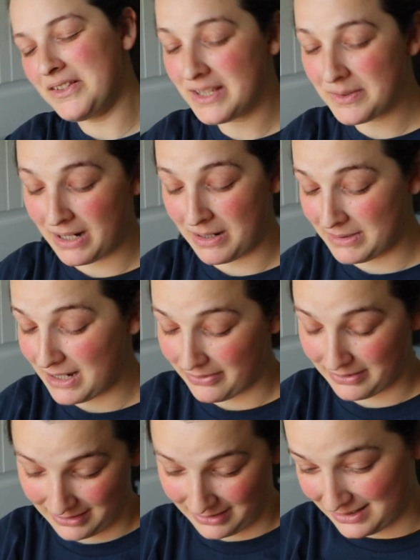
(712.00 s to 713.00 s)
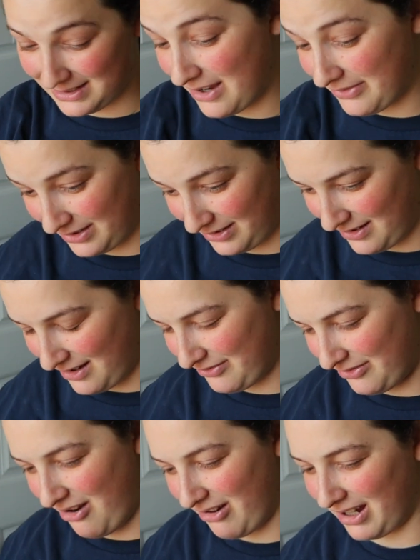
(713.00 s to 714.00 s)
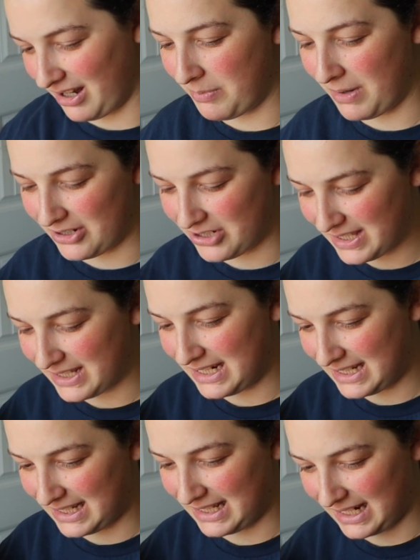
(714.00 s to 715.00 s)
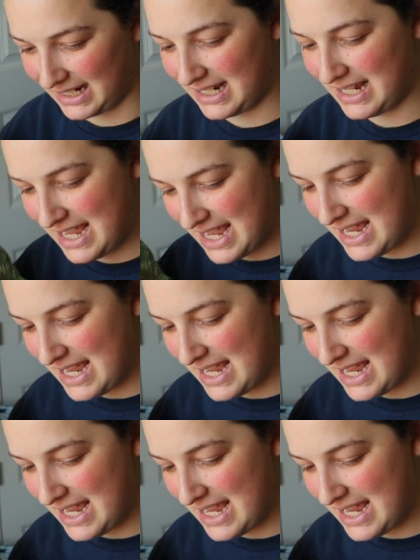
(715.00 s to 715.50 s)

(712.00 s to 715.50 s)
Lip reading: this one I'm definitely not frogging, but I just need to like